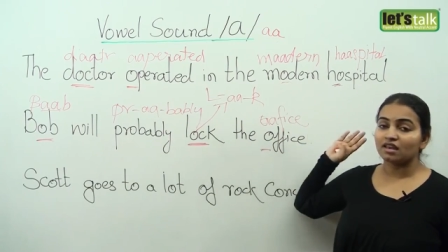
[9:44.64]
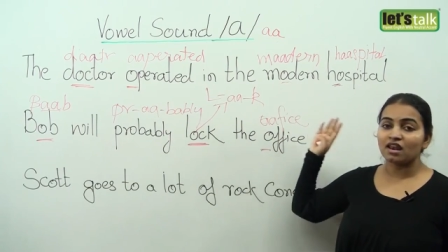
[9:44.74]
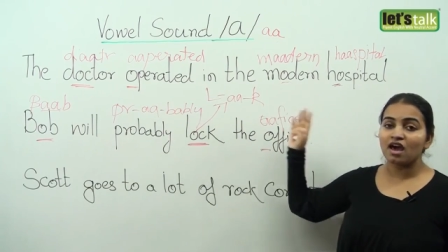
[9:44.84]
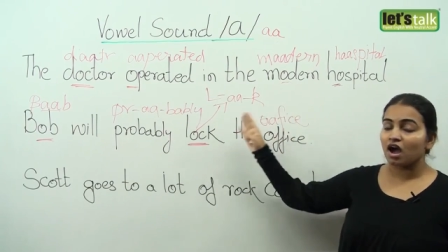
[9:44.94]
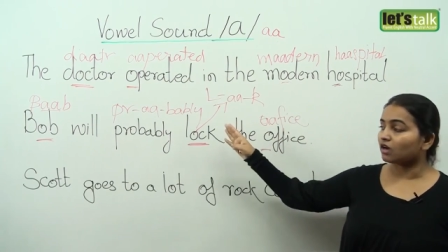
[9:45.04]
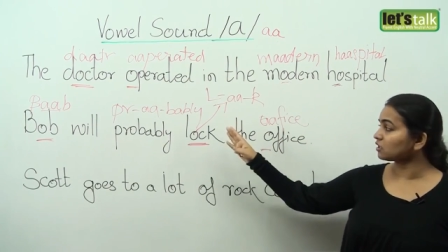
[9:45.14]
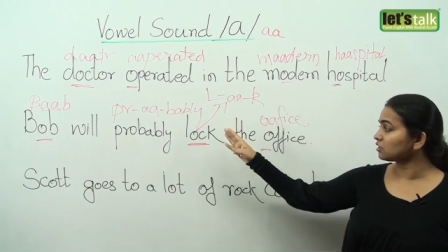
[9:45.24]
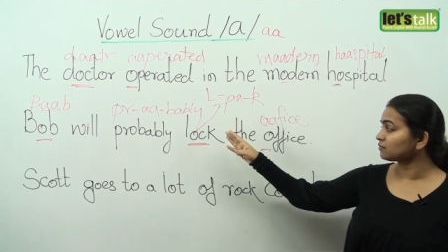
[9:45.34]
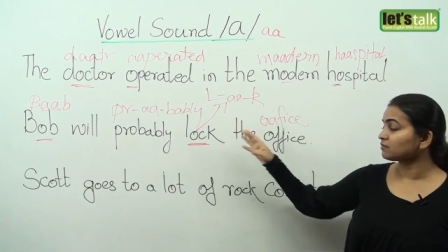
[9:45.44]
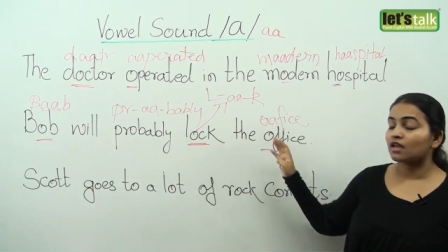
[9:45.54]

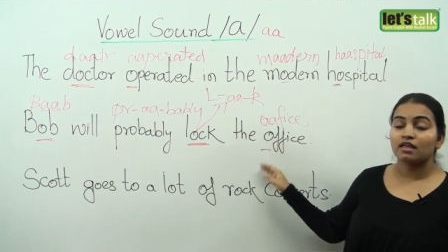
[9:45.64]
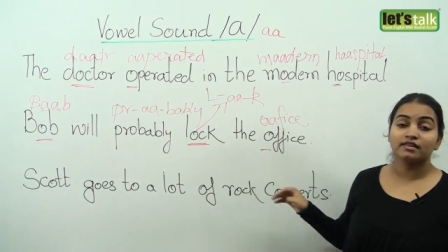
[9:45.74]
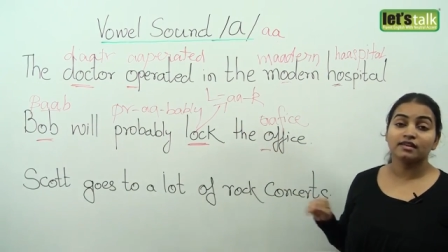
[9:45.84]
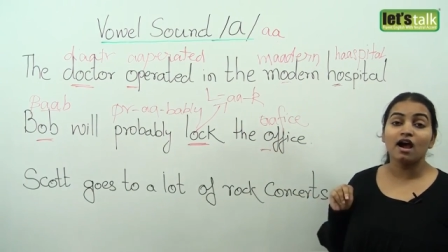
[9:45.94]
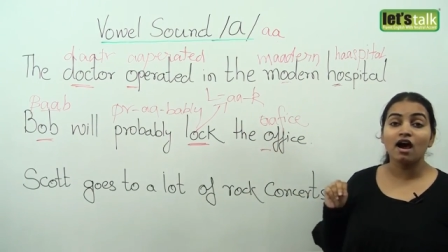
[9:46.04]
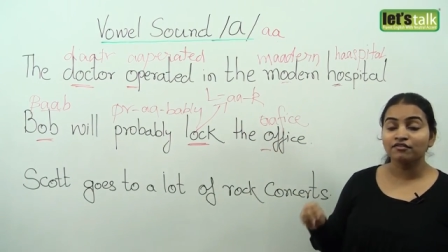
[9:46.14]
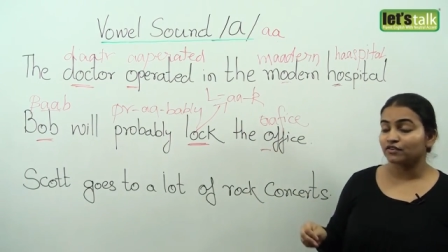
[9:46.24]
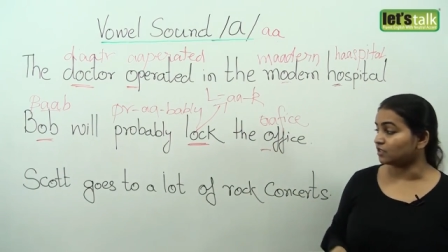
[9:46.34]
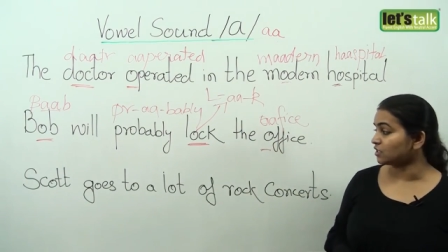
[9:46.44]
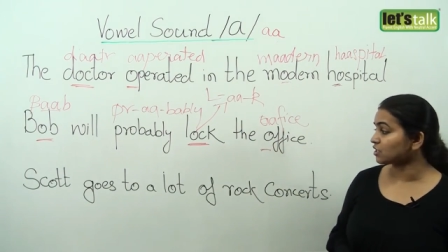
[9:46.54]
lock the
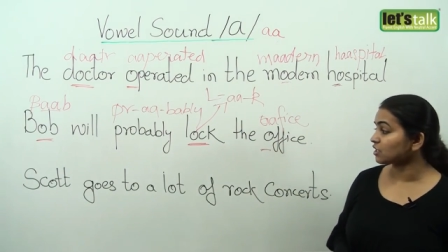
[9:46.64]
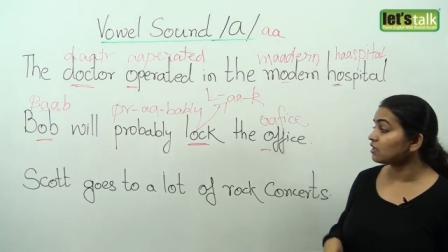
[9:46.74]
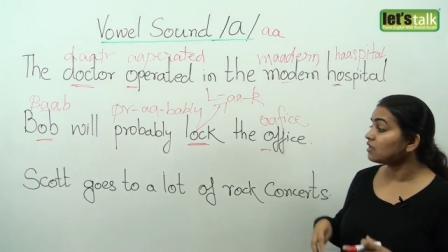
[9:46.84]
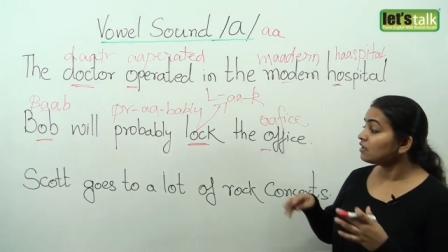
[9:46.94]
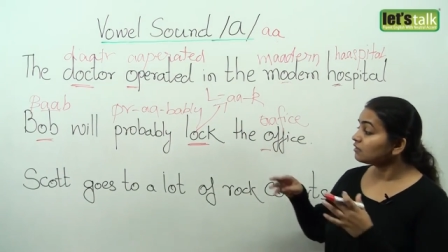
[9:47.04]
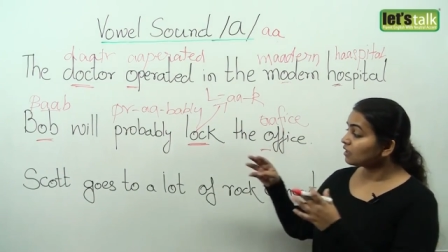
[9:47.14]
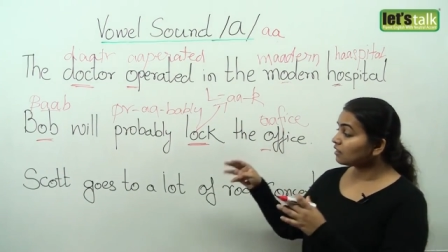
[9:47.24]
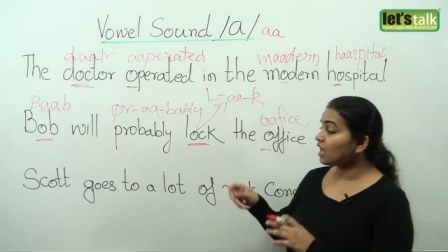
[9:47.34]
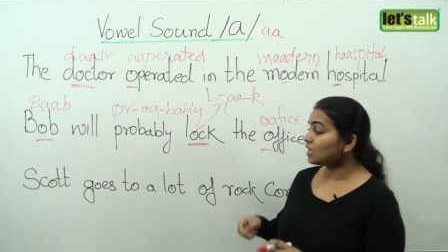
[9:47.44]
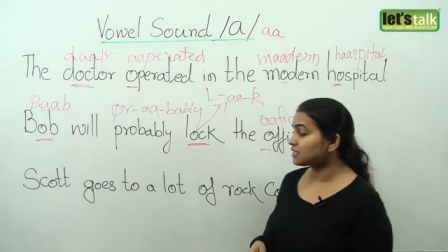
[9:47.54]
office. The
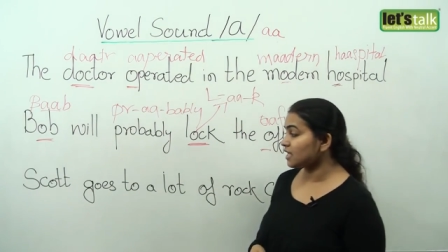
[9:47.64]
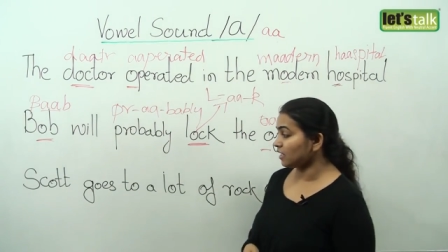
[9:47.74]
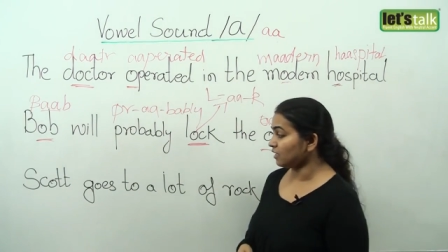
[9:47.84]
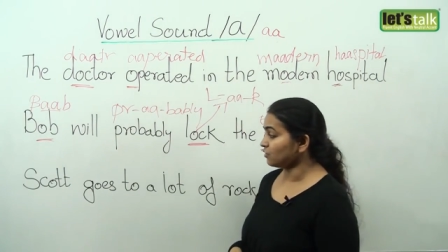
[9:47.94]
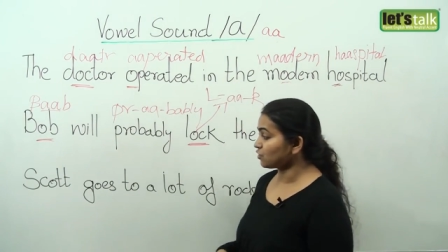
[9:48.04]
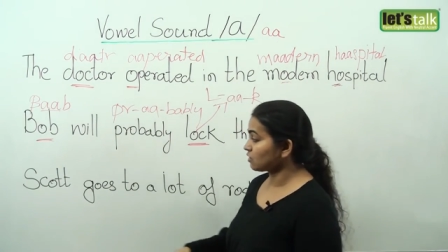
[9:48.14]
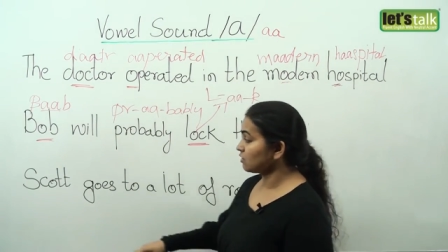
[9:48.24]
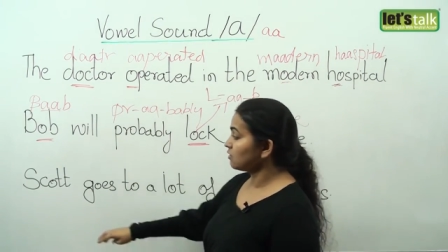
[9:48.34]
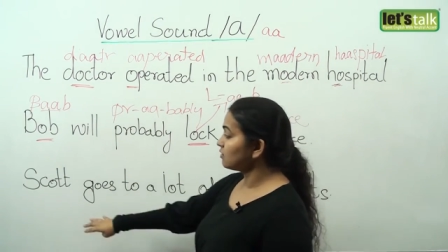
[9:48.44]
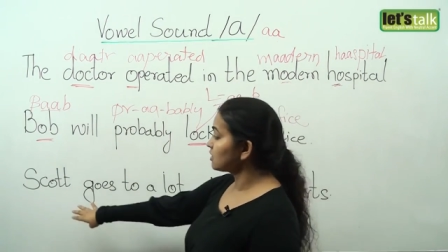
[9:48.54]
last
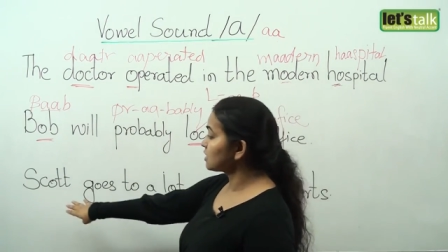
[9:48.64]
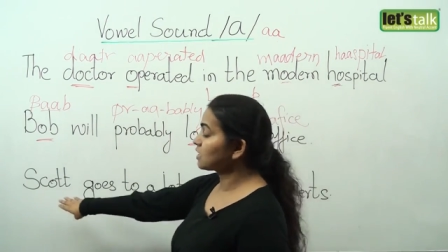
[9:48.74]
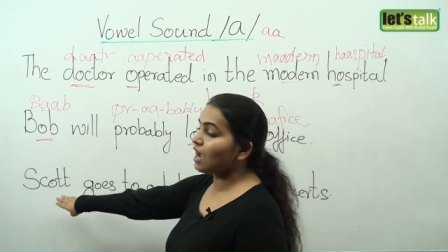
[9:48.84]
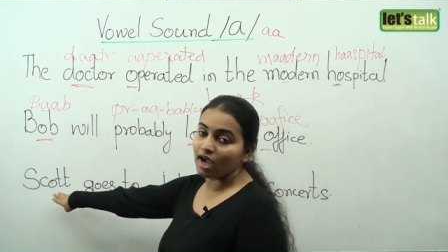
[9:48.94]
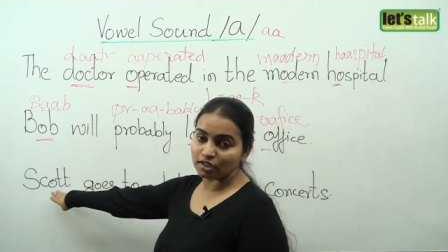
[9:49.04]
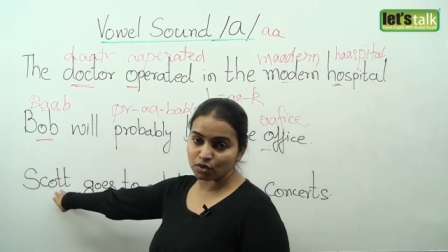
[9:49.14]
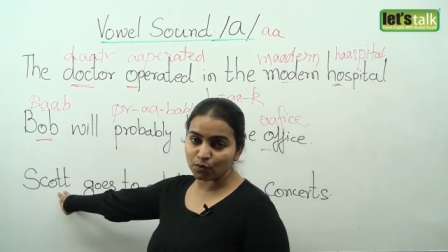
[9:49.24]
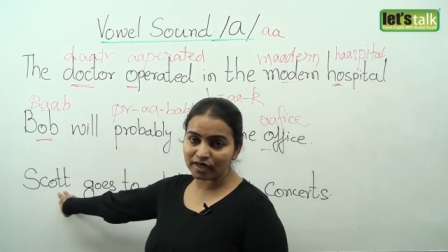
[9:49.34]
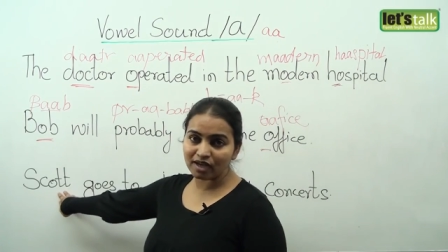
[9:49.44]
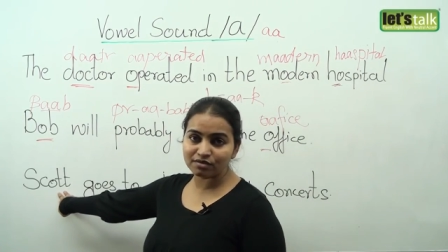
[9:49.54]
sentence Scott.
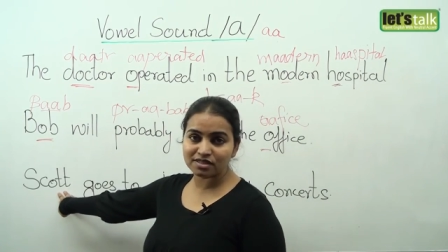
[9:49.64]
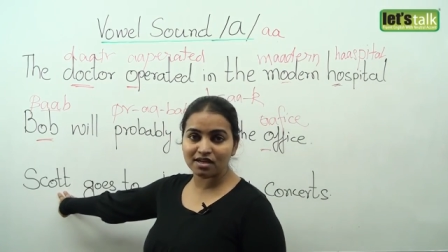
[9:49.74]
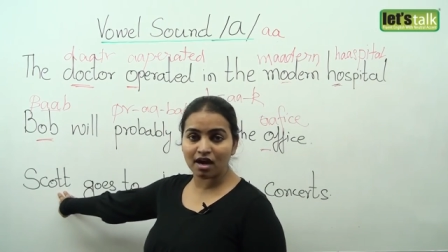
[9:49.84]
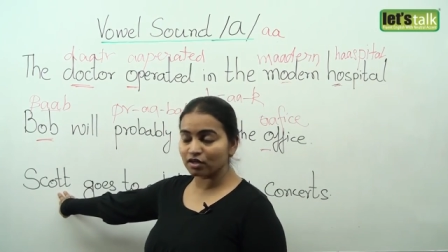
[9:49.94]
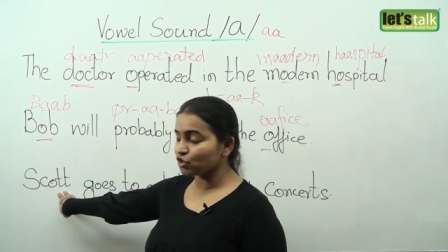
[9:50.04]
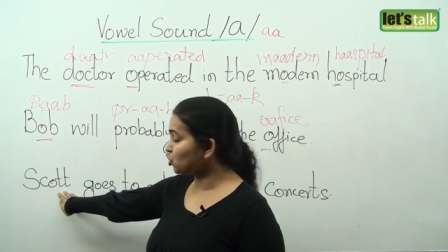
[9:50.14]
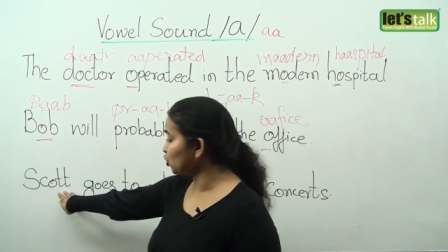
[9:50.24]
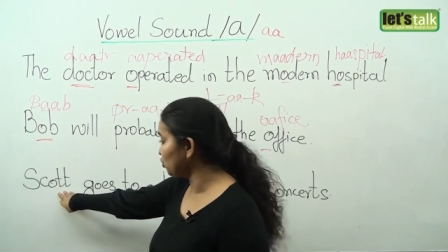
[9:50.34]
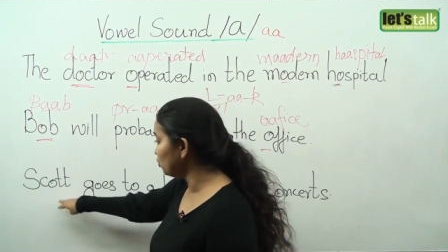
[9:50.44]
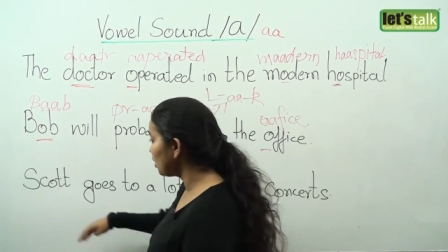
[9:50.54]
We know Scott
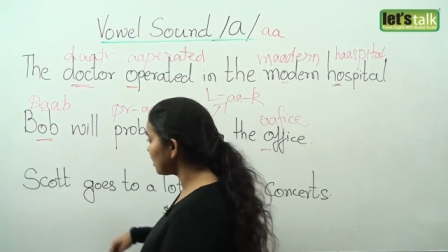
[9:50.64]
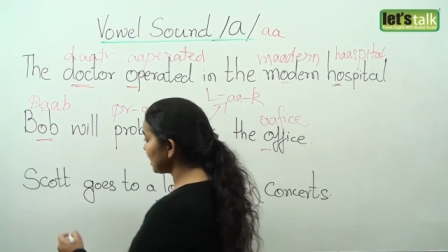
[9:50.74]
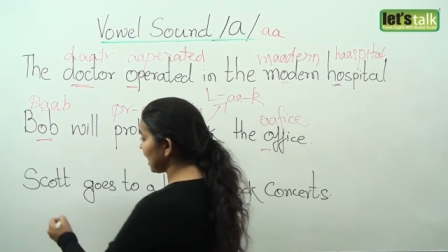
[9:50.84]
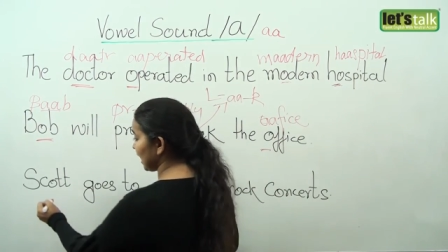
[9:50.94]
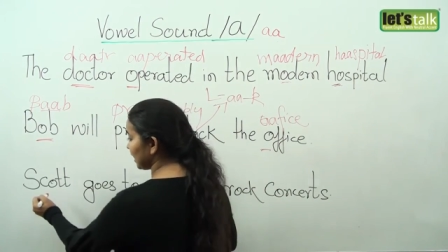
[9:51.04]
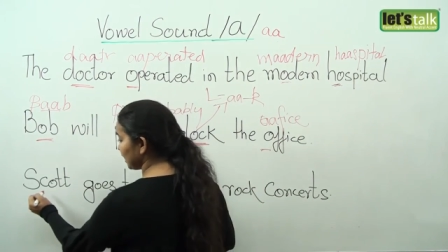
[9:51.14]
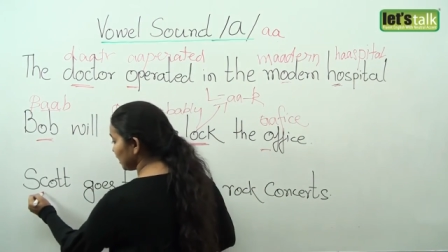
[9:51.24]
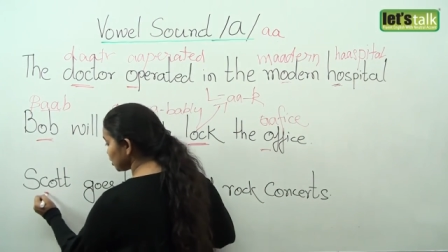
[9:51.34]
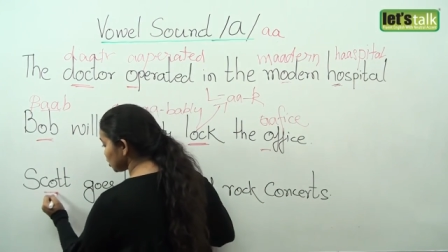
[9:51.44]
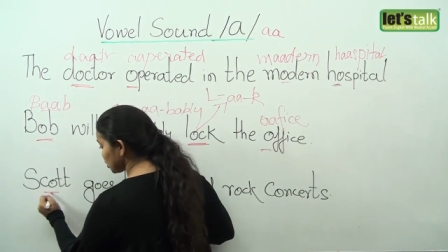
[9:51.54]
too, and
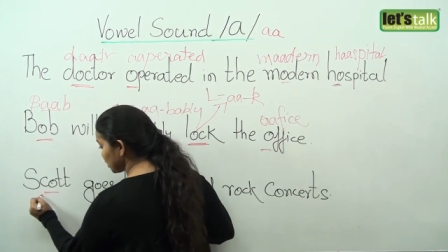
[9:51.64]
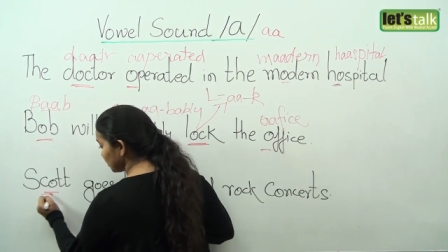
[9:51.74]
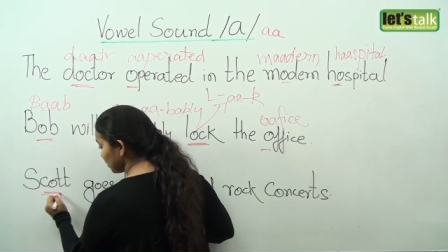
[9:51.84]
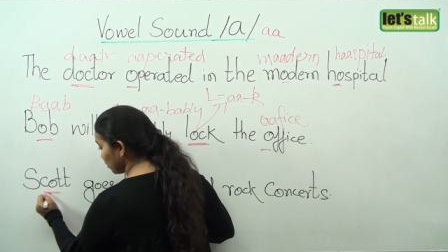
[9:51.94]
his